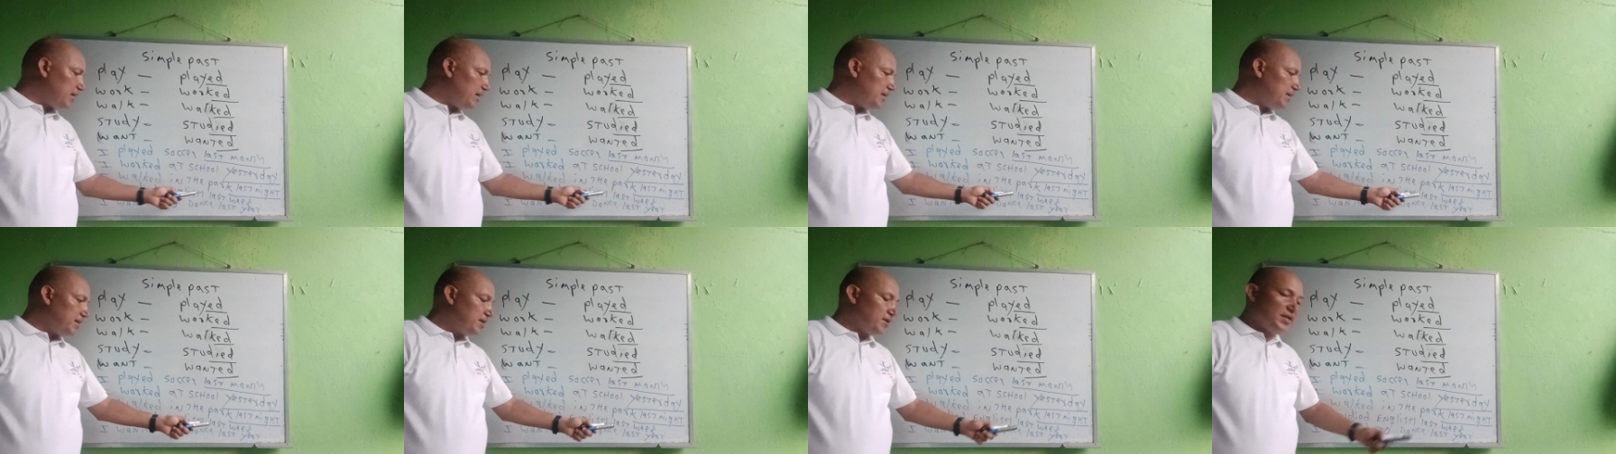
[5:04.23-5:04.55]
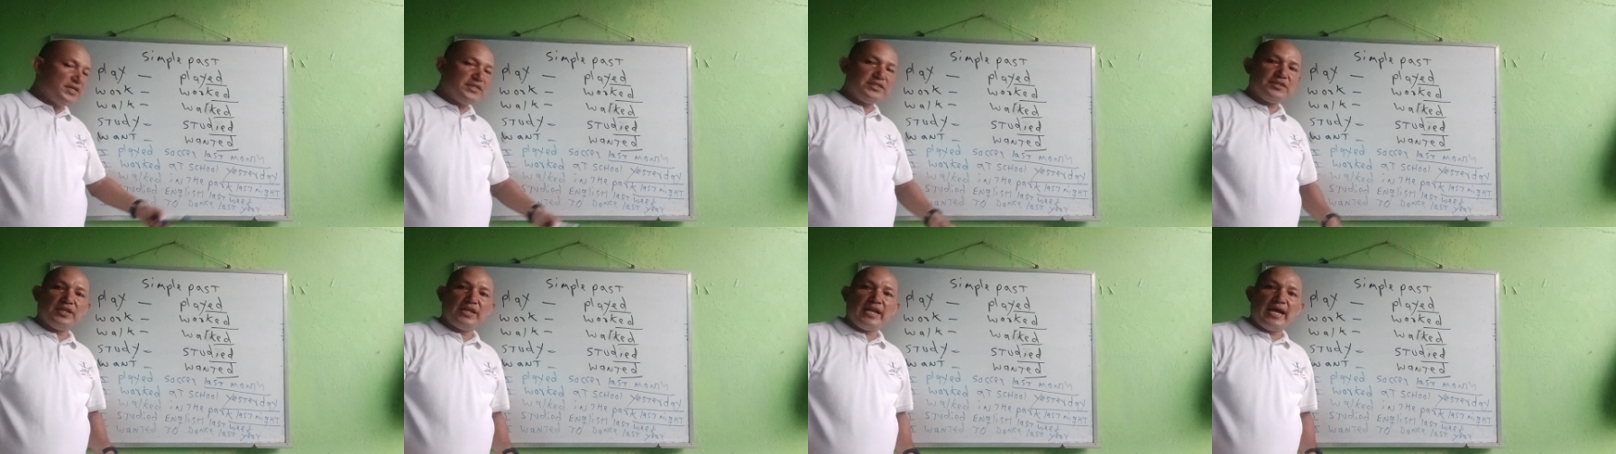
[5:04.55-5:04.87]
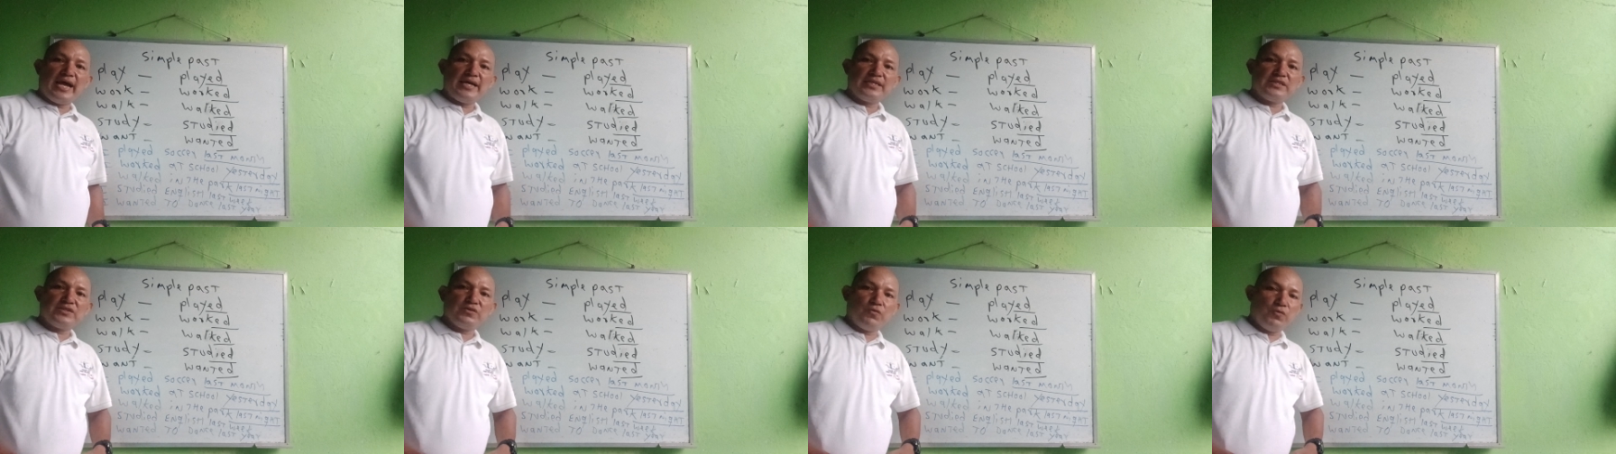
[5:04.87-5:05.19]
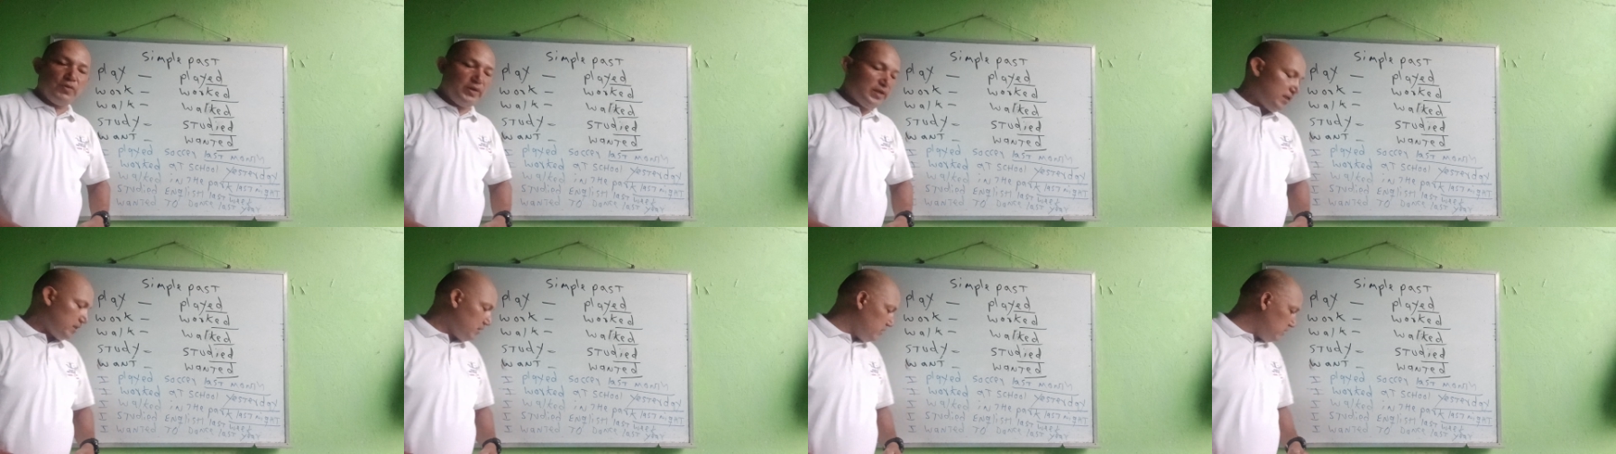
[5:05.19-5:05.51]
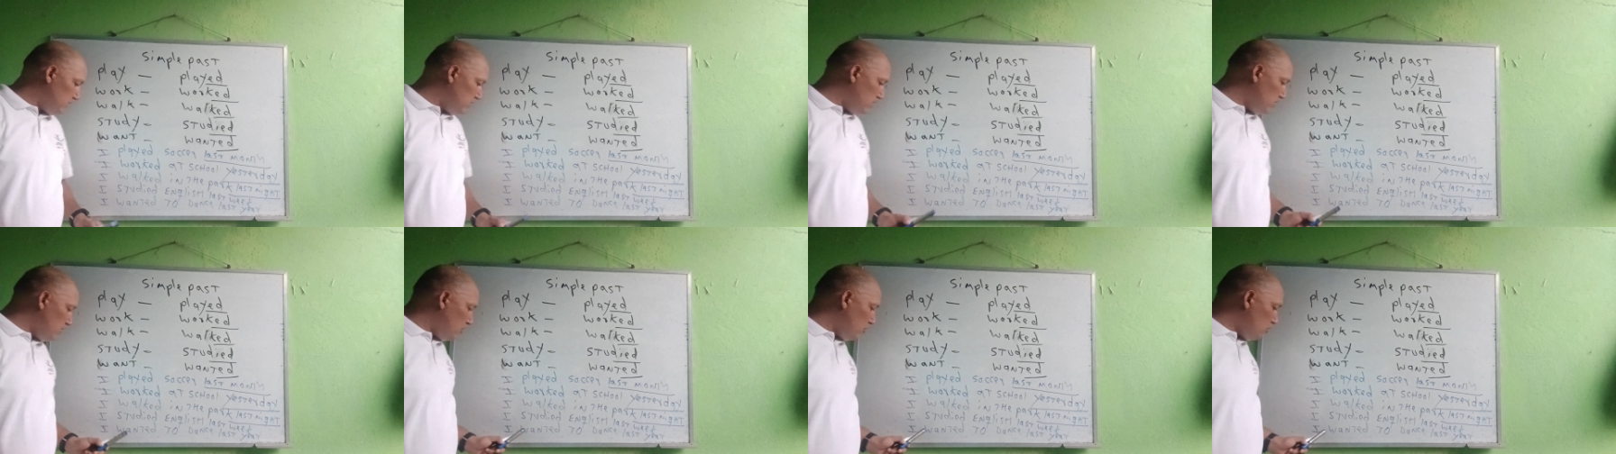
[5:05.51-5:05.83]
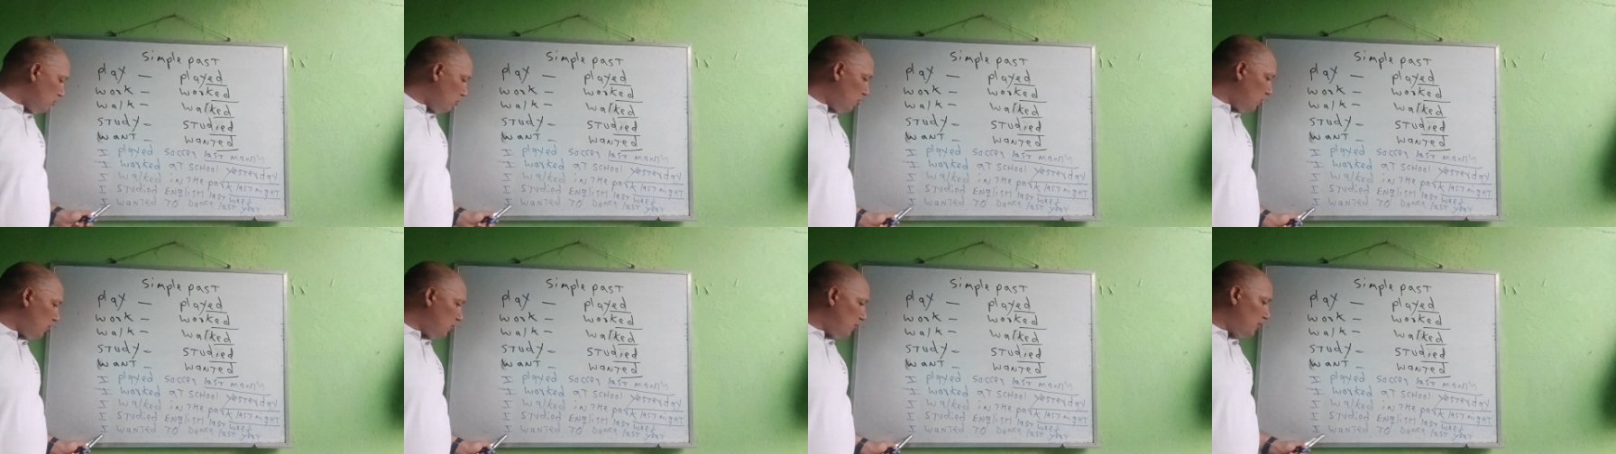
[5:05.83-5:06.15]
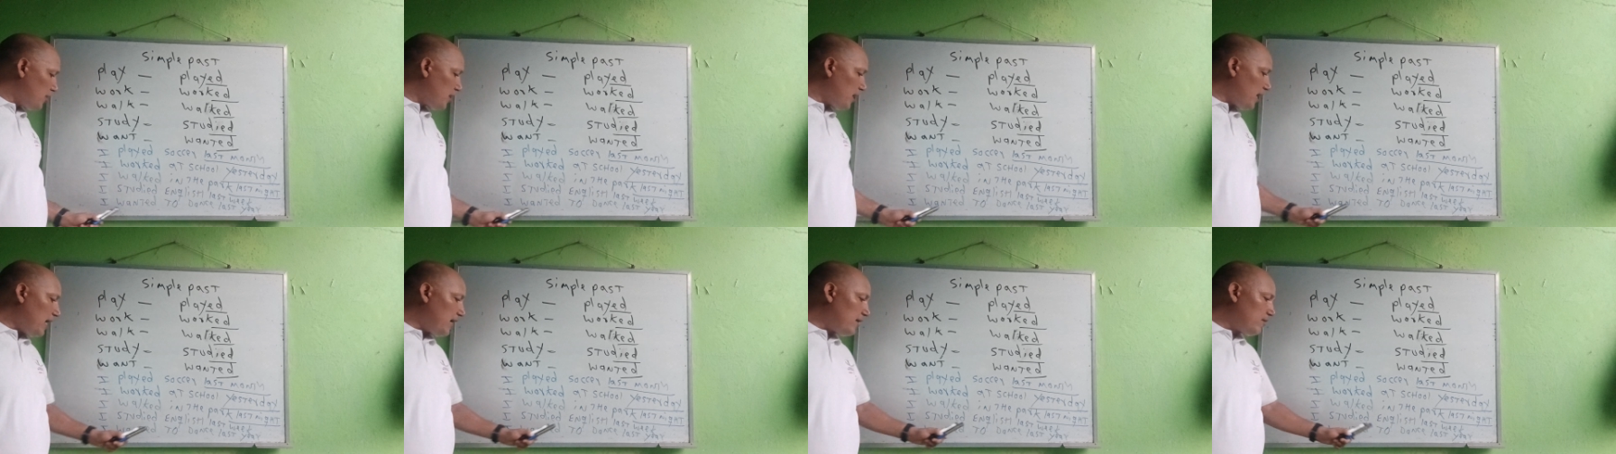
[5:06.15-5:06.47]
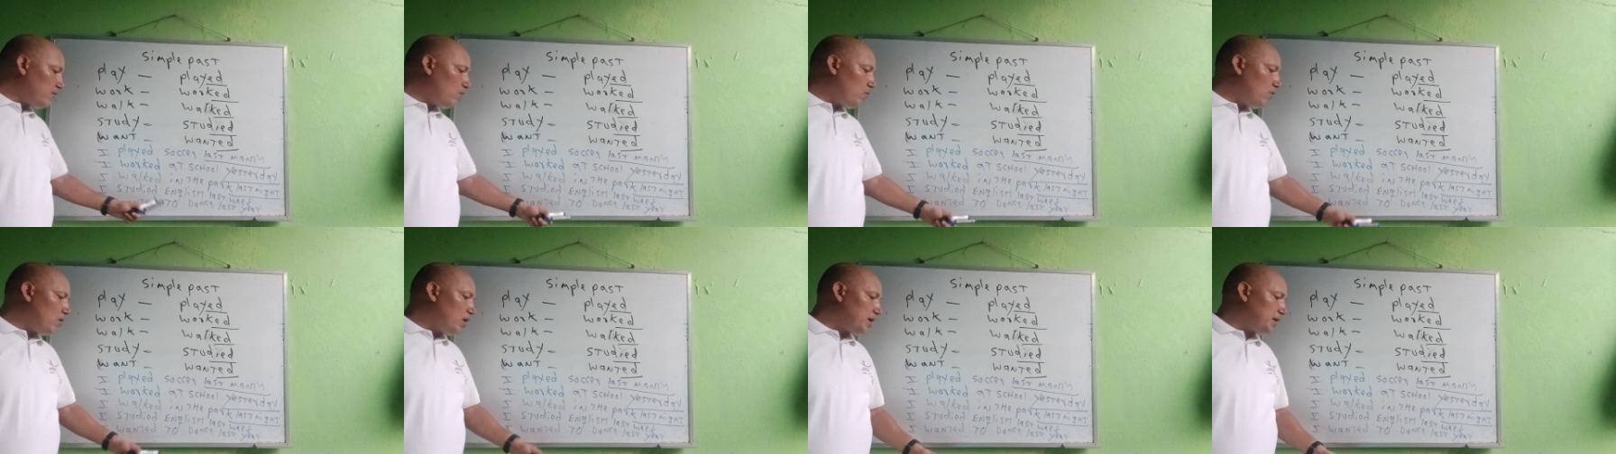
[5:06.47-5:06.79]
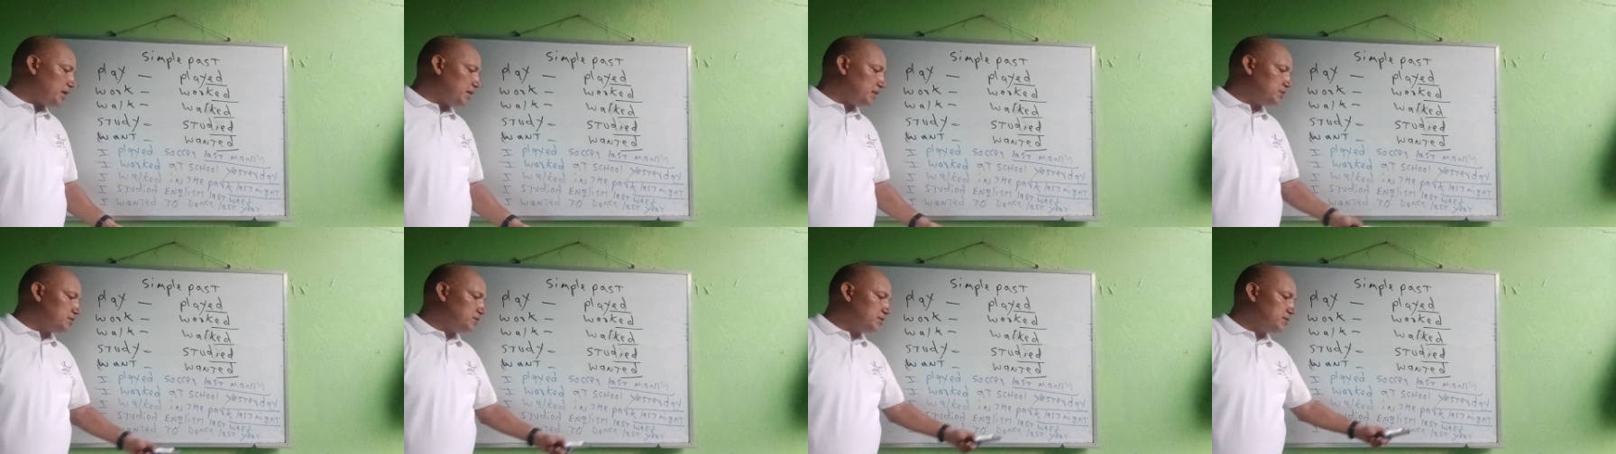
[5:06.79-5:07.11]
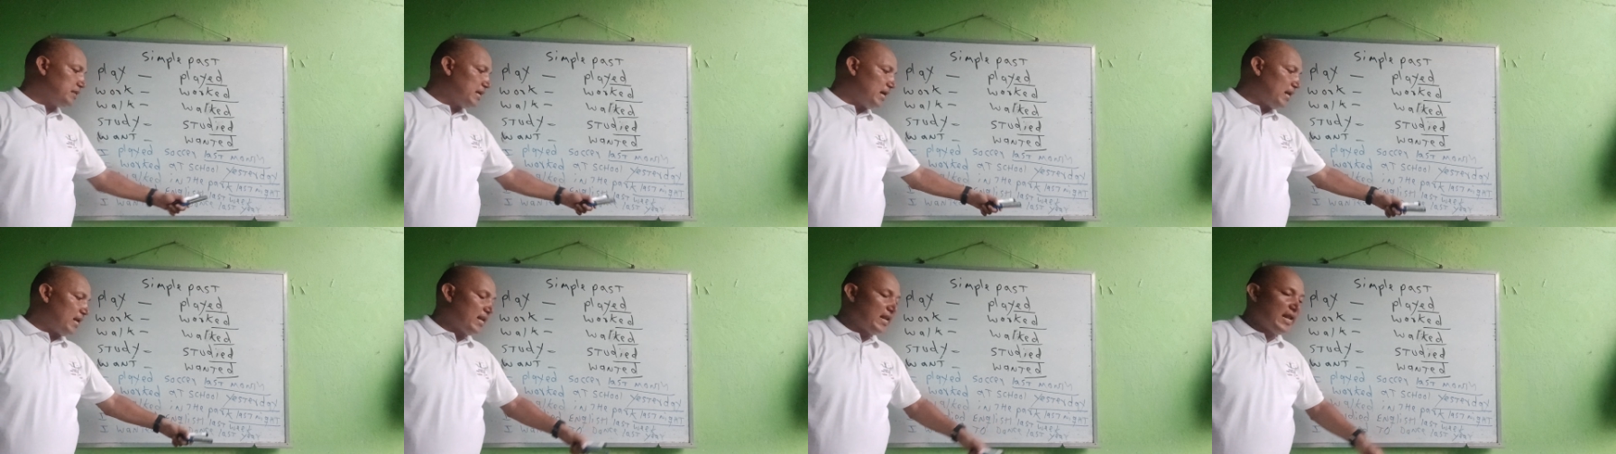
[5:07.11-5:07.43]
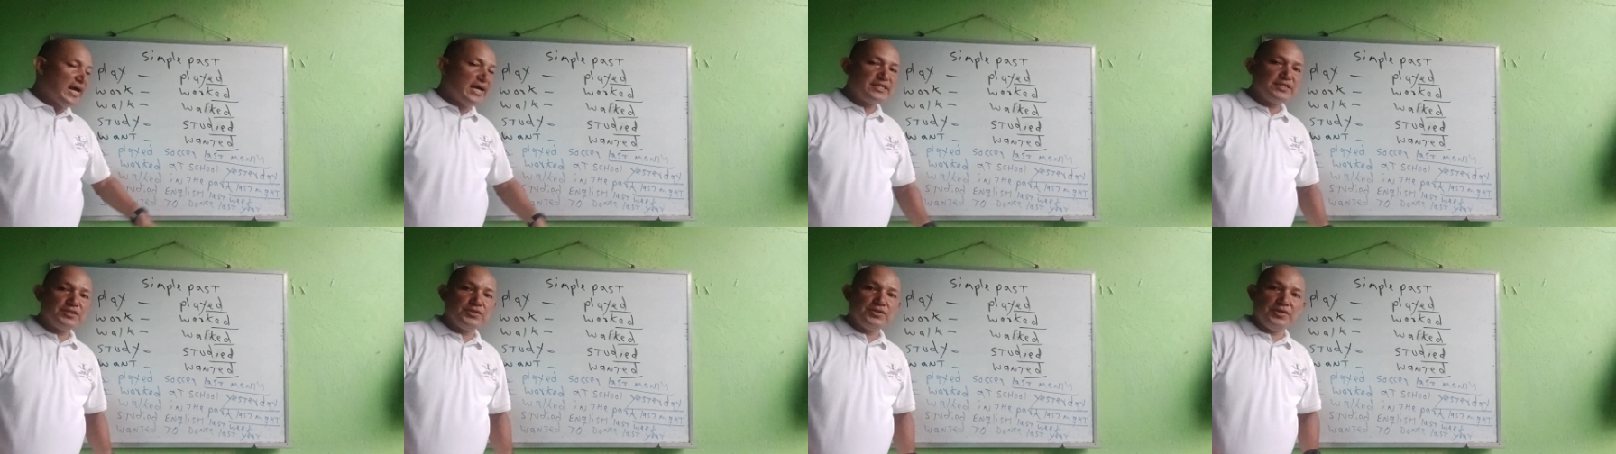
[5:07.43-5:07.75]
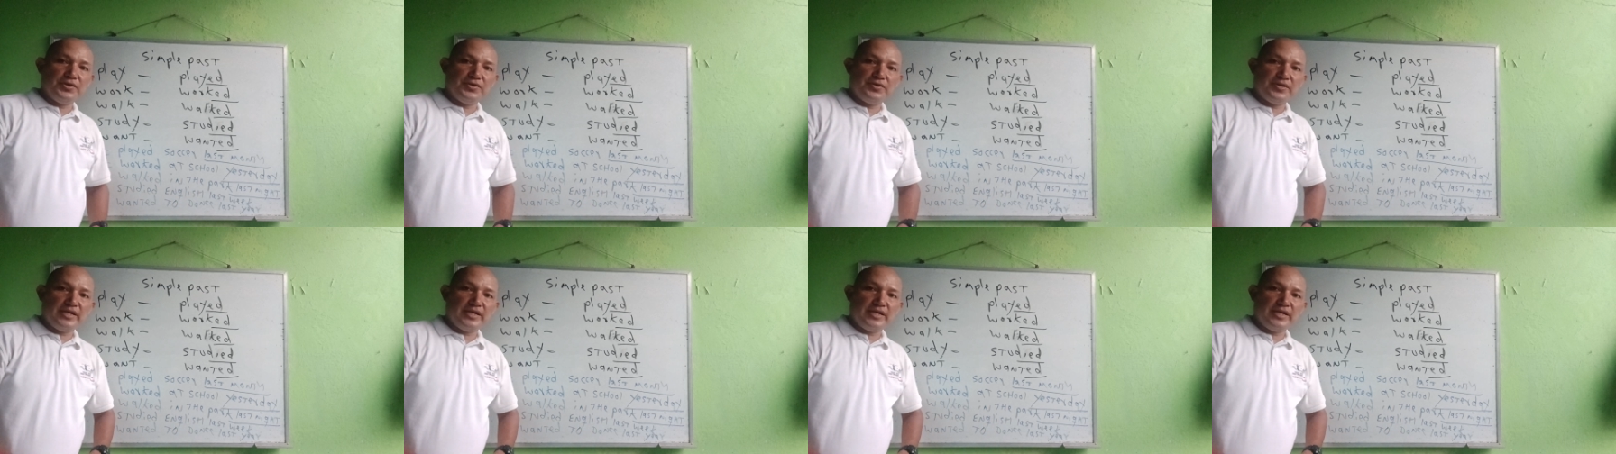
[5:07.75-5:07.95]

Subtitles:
English last week, or I wanted to done last year.